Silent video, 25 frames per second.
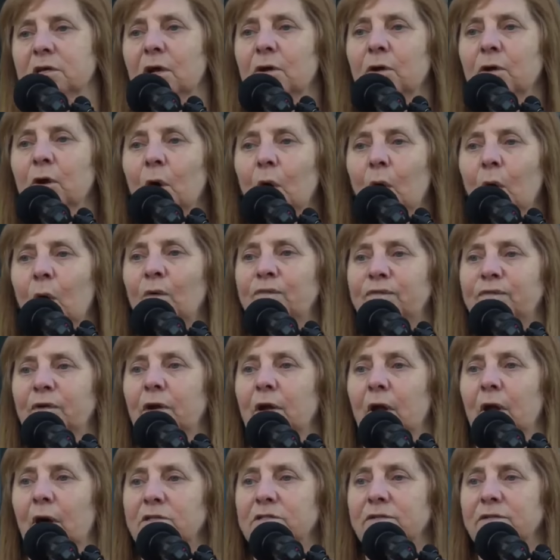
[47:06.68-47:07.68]
an awful
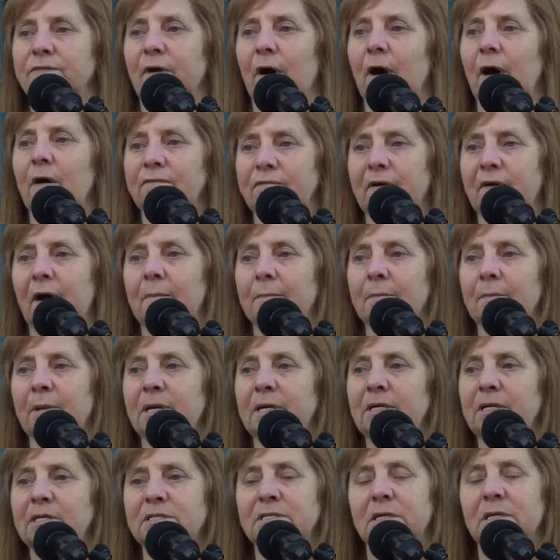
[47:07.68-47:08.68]
lot of our
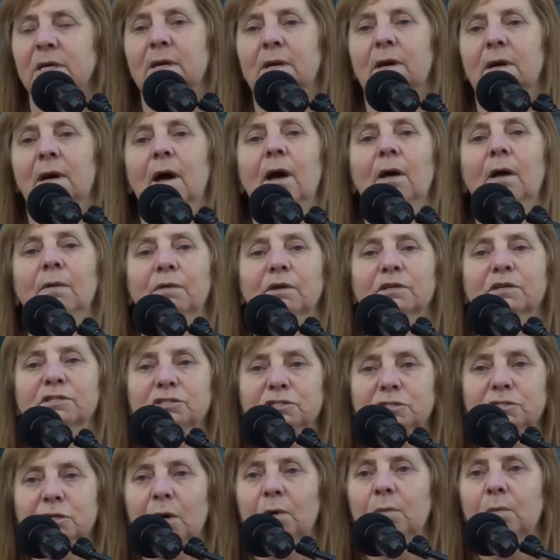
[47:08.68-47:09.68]
families. There's
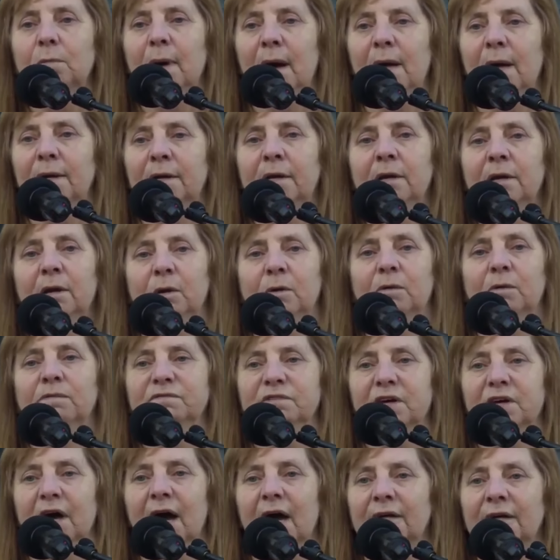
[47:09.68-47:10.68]
so many who have
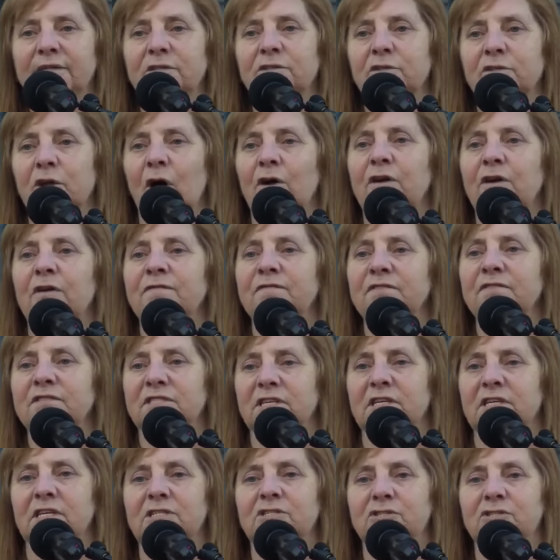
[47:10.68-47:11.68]
died and not even
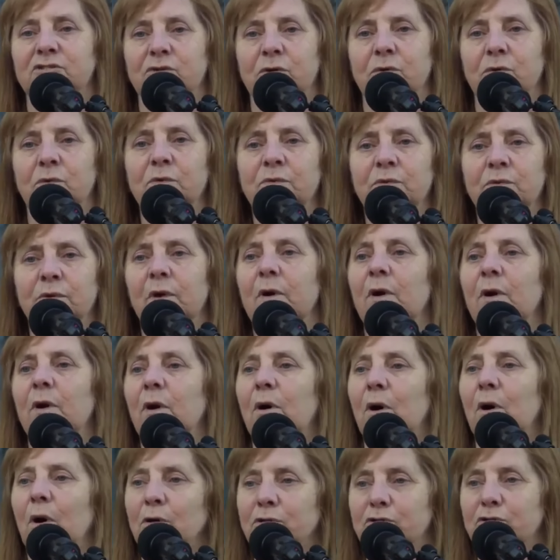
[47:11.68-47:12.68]
seen truth
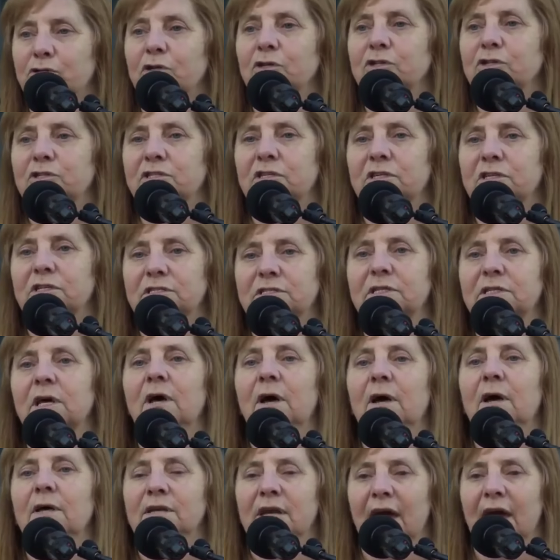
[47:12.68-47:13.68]
or justice
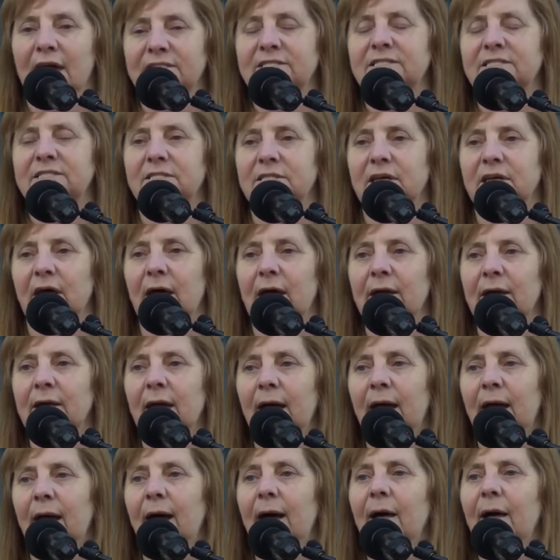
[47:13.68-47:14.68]
yesterday.
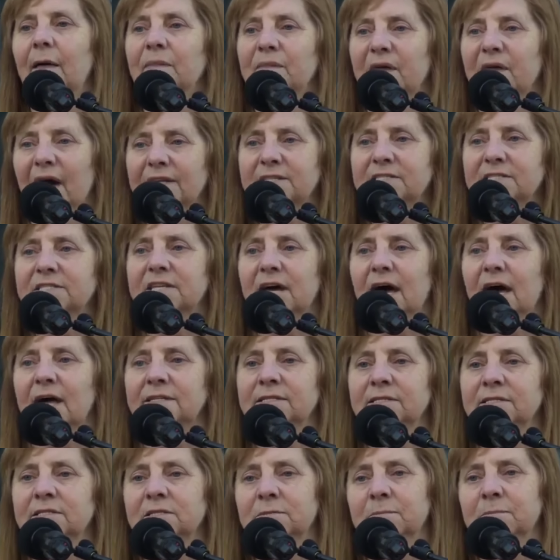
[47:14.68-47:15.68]
That
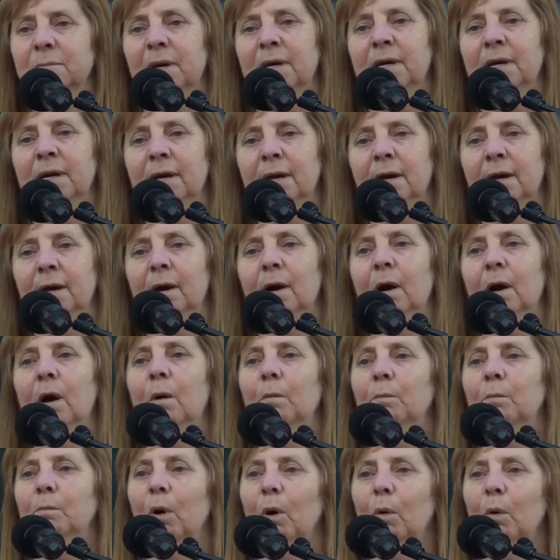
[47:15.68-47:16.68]
saddens me.
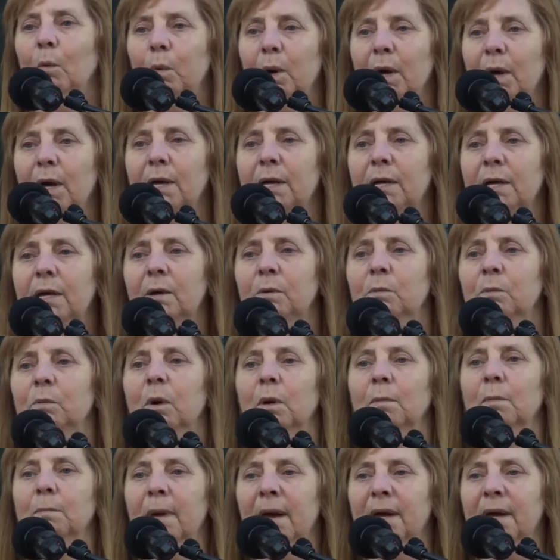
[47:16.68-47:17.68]
But we
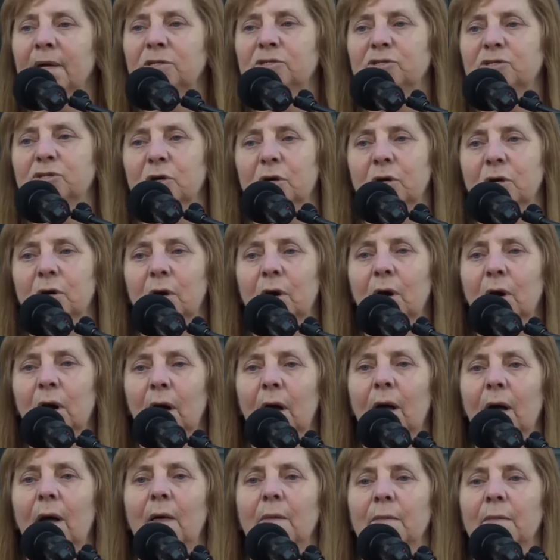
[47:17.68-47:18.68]
will make sure
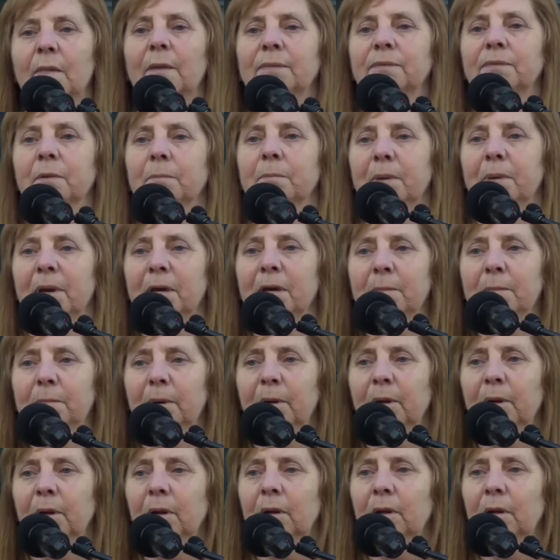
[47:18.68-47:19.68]
that the
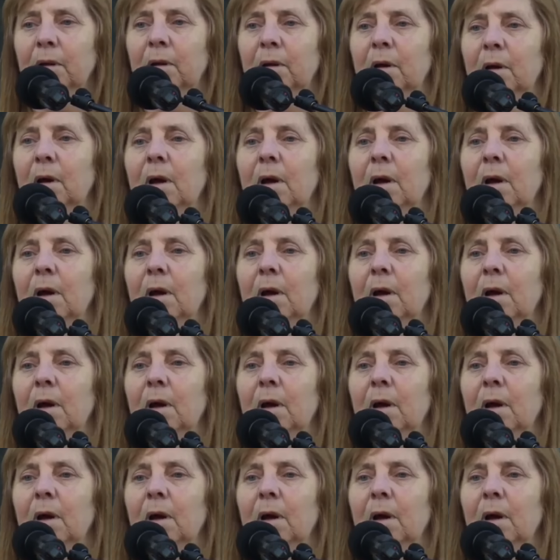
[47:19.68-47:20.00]
people